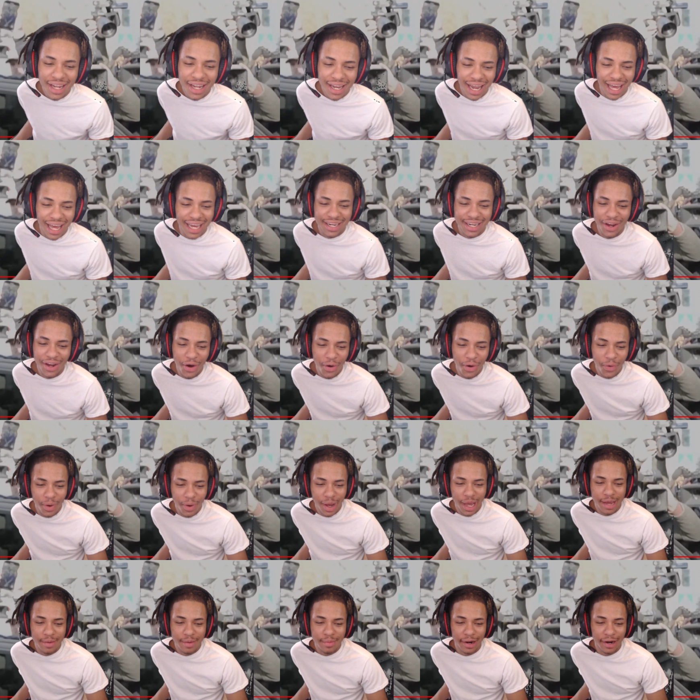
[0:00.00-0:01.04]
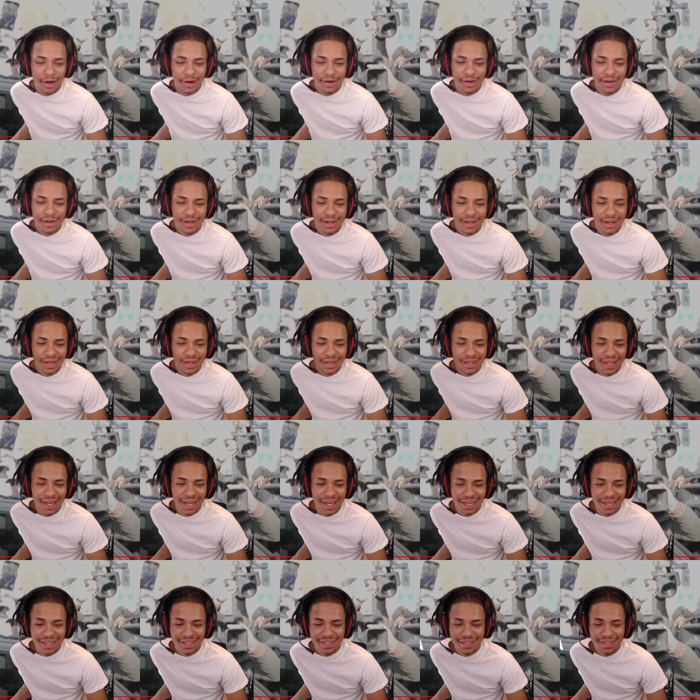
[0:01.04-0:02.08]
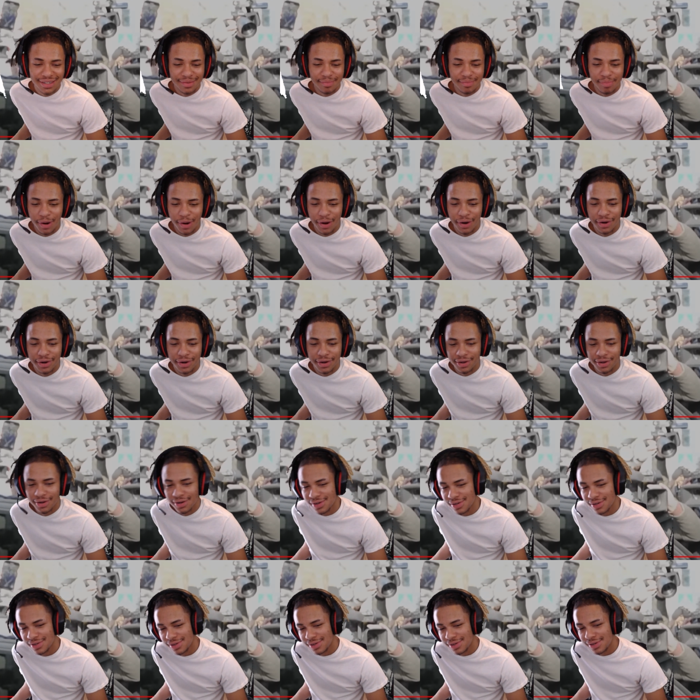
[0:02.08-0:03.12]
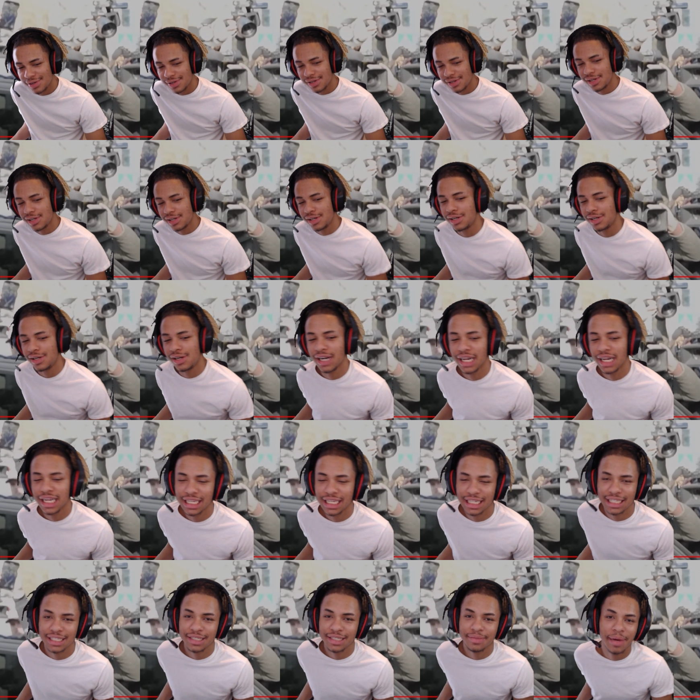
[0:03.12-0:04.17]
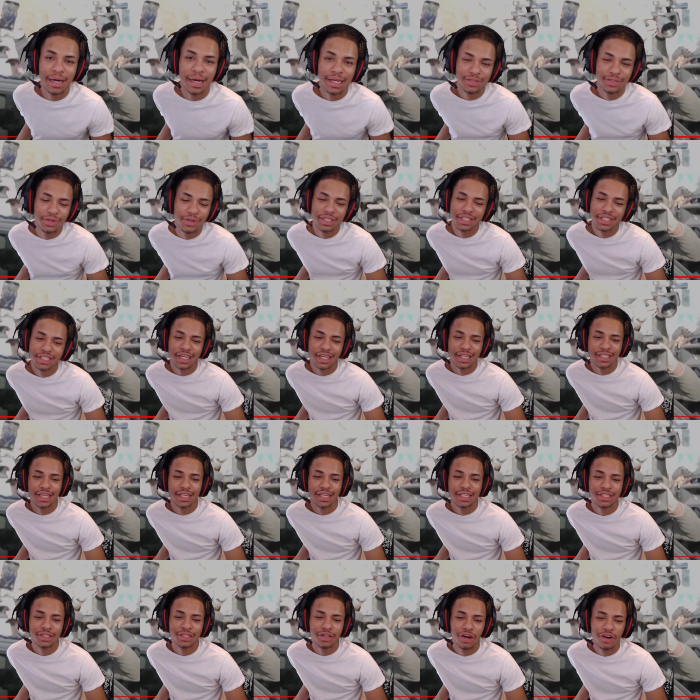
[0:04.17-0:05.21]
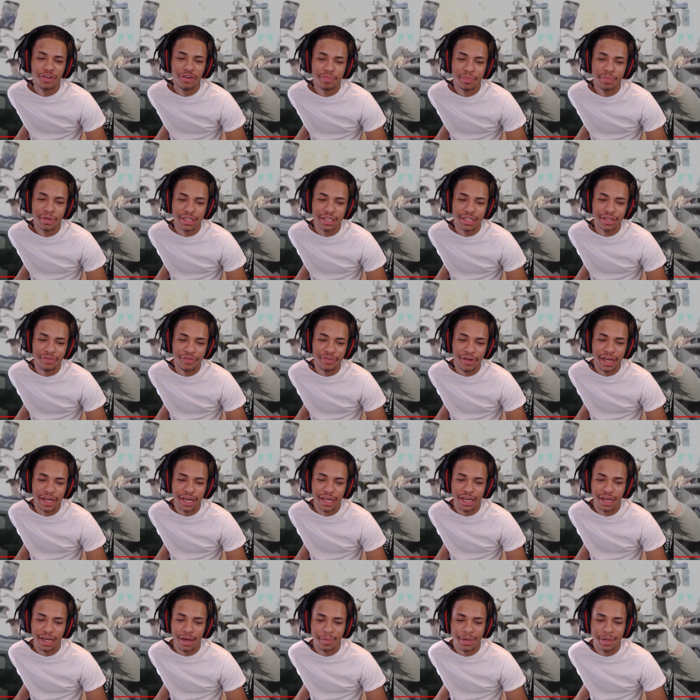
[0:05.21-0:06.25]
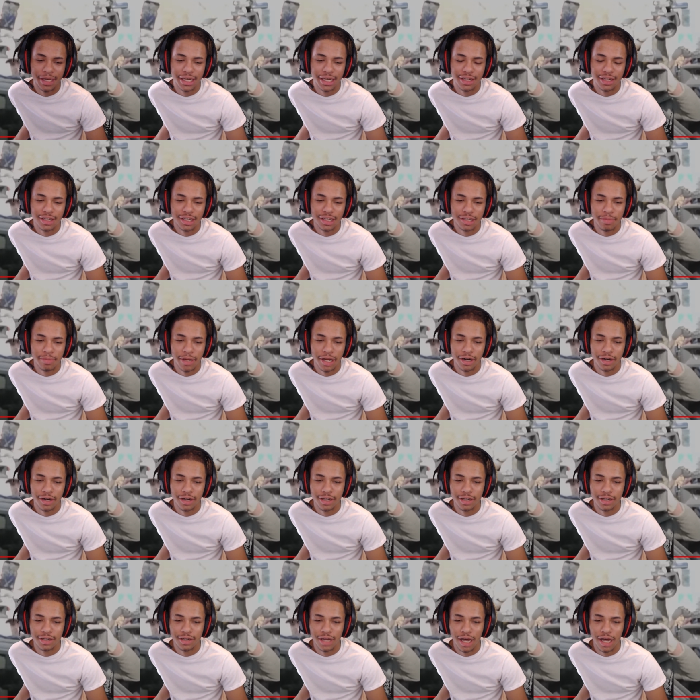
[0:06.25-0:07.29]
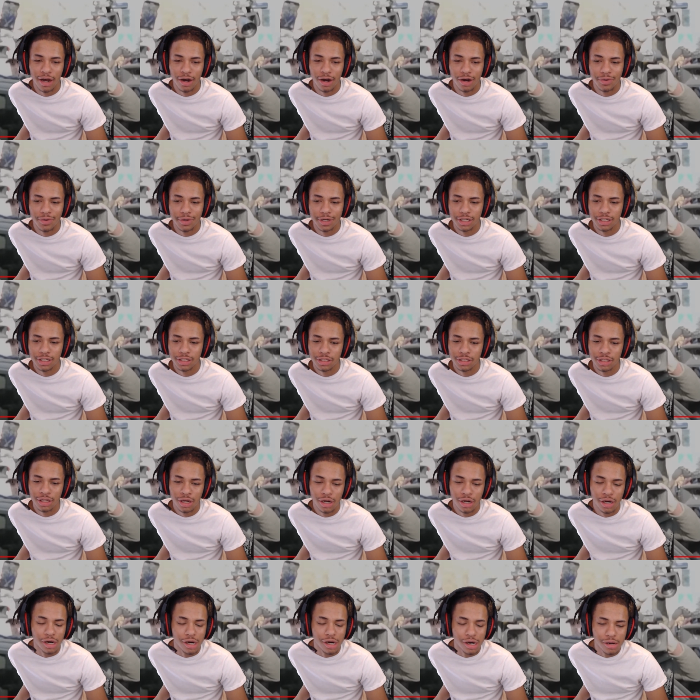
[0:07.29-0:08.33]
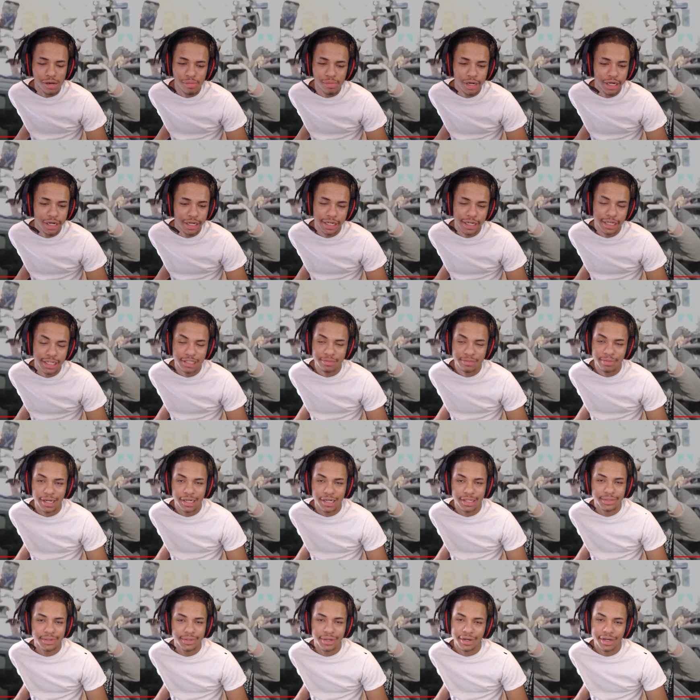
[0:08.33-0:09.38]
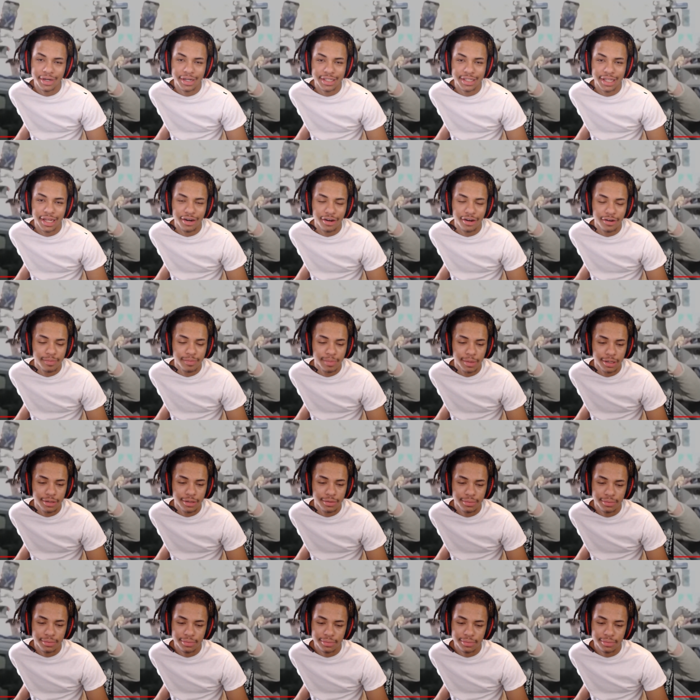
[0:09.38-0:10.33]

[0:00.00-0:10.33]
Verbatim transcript: Like no way, bro. Like, bro. Might as well just cut that shit off. But the fade, I mean, it looked better than how it was. But niggas might as well cut that off, bro.